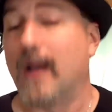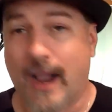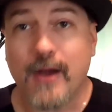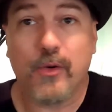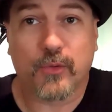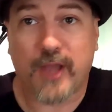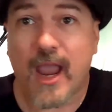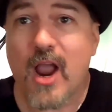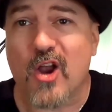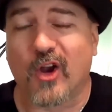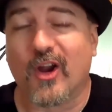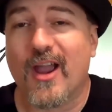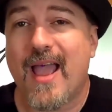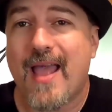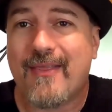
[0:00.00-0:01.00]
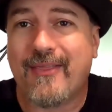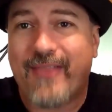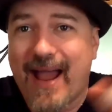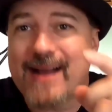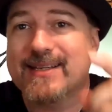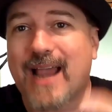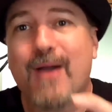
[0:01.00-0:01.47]
I don't care.
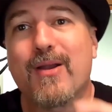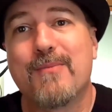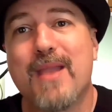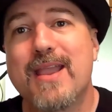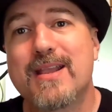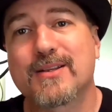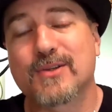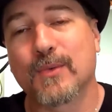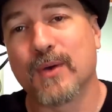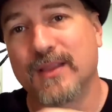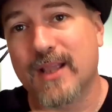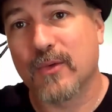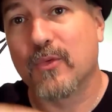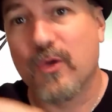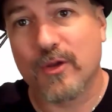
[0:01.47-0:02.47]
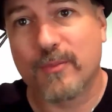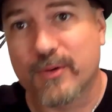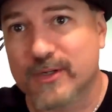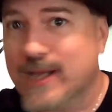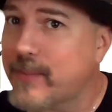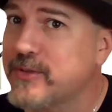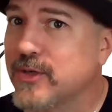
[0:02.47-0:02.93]
That's how I make it so when they're rolling
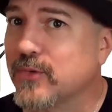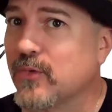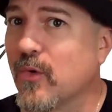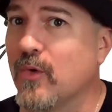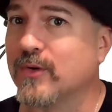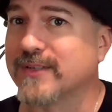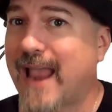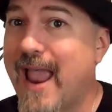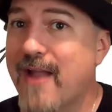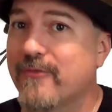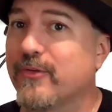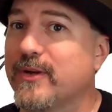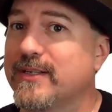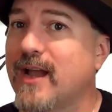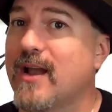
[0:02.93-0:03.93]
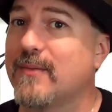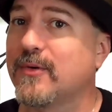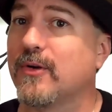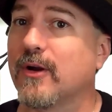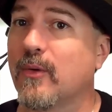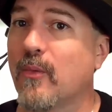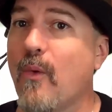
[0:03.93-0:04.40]
perception rolls every time
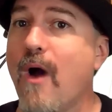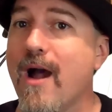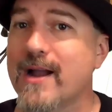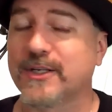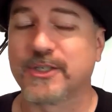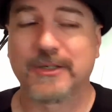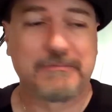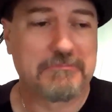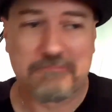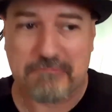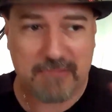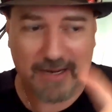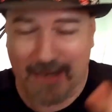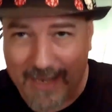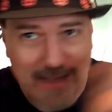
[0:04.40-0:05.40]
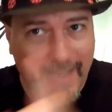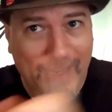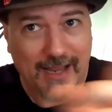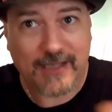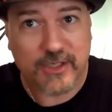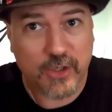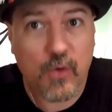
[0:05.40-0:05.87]
during watch,
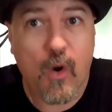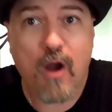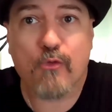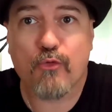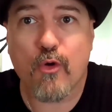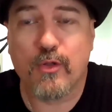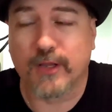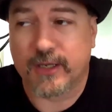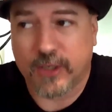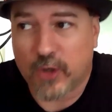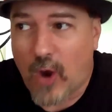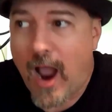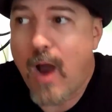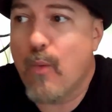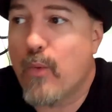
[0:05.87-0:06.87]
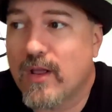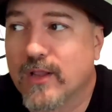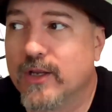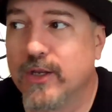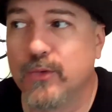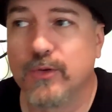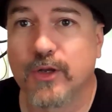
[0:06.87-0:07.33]
you are rolling. How well
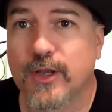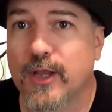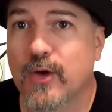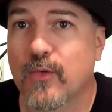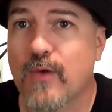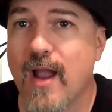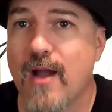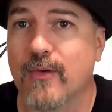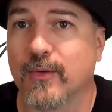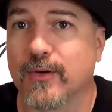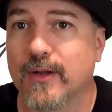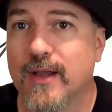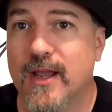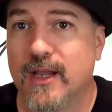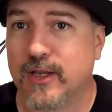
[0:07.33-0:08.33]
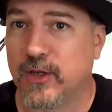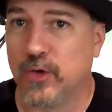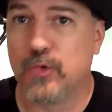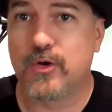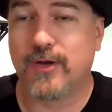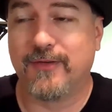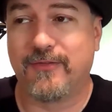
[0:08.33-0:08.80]
are you looking around?
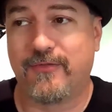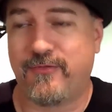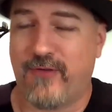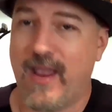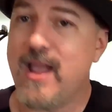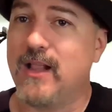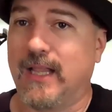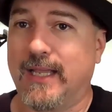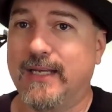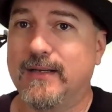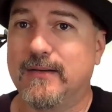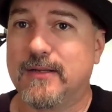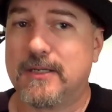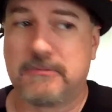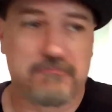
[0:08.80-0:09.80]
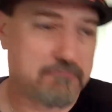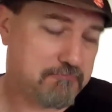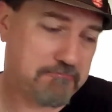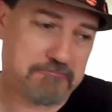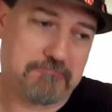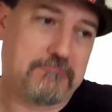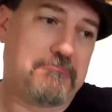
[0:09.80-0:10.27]
You could fail it,
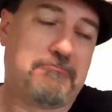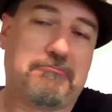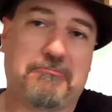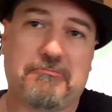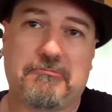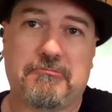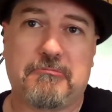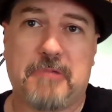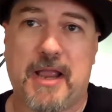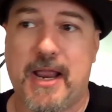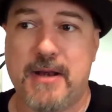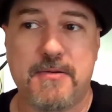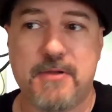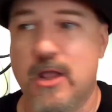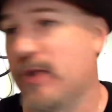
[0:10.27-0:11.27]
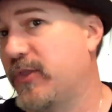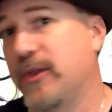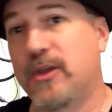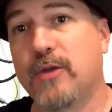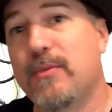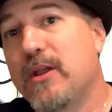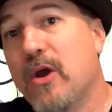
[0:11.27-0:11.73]
and
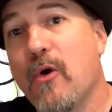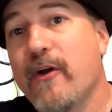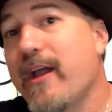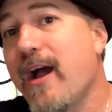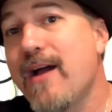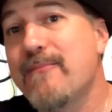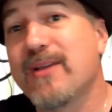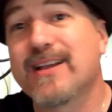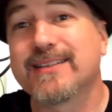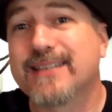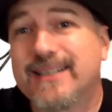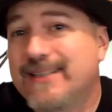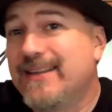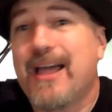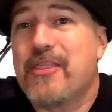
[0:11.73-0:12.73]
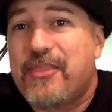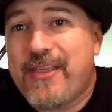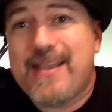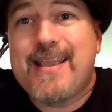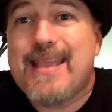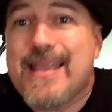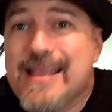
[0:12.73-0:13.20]
nothing could be going on, because
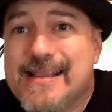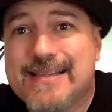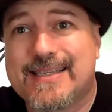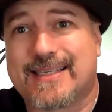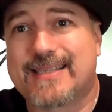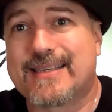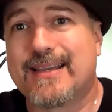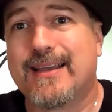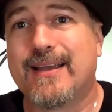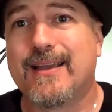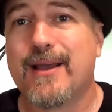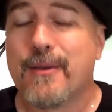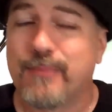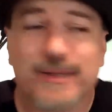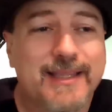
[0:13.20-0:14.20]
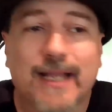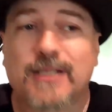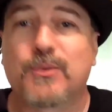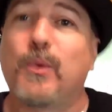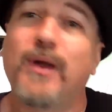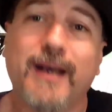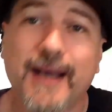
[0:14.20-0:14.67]
nothing is. But
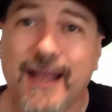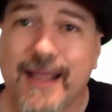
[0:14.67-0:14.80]
that's what it